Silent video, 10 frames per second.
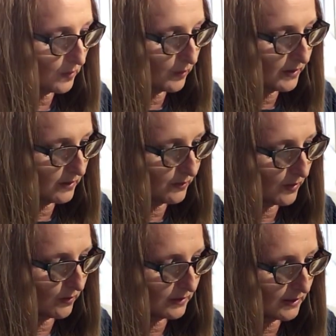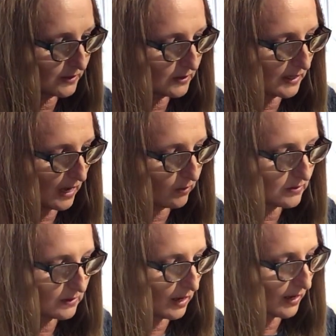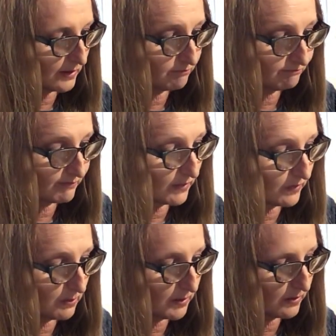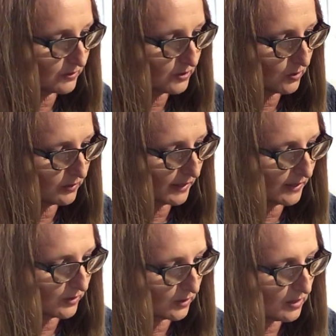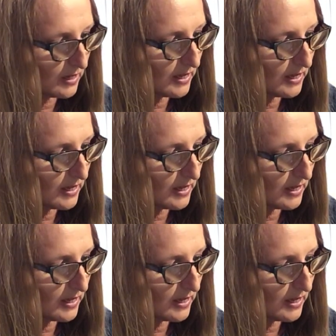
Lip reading: When you go to touch the outside, even a minute or so later,